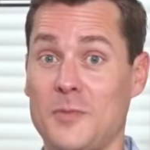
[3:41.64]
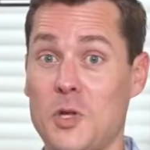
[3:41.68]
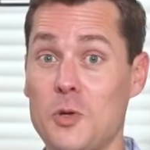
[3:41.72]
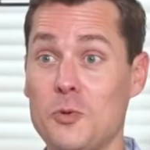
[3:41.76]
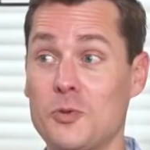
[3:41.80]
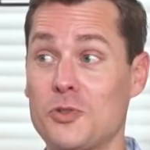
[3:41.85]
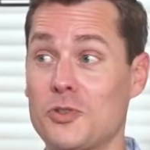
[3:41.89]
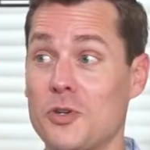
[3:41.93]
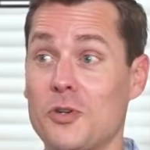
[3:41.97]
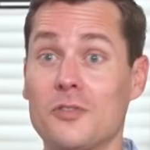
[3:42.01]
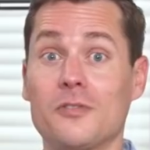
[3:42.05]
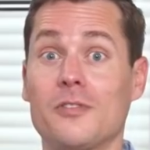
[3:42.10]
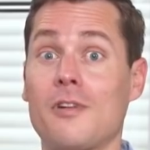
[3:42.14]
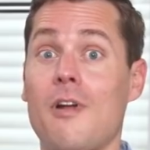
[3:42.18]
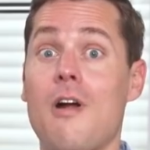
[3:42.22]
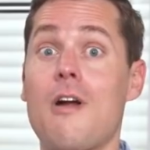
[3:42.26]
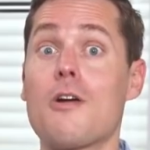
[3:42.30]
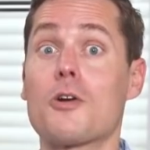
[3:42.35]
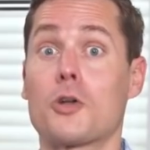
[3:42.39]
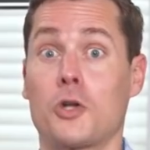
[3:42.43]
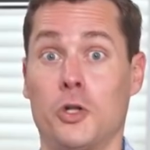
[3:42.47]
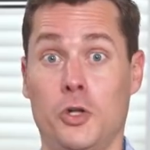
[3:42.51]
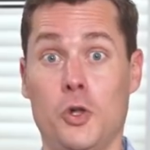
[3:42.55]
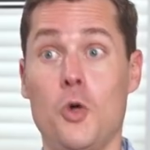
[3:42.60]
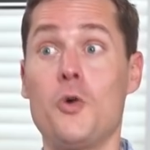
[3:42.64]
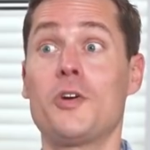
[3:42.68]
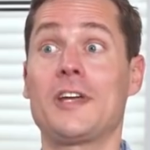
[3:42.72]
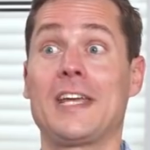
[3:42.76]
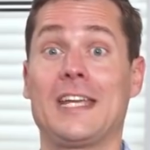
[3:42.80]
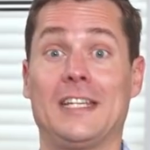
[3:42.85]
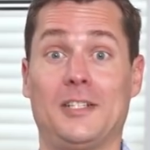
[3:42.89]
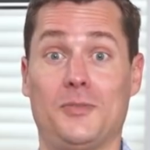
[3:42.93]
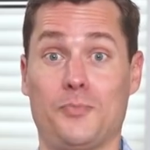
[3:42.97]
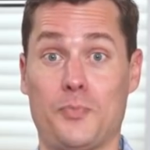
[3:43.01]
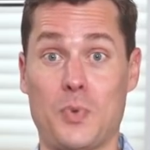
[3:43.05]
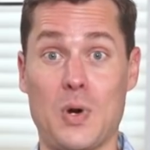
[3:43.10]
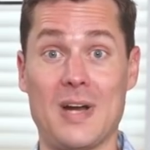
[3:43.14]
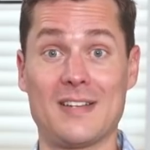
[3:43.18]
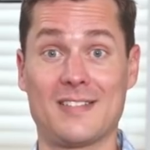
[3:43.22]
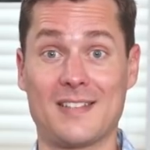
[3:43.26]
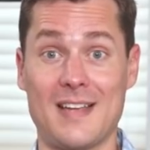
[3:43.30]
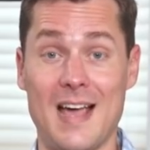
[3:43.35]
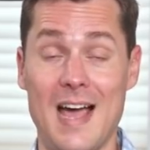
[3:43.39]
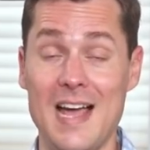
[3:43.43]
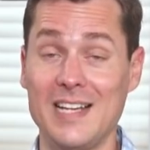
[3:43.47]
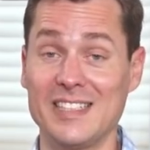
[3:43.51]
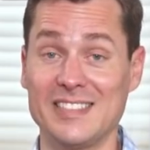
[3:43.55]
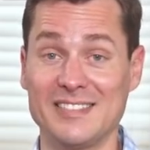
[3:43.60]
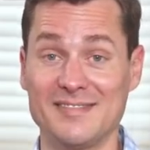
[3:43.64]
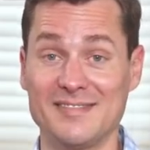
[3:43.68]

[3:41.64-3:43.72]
You certainly are cloying, Prescott.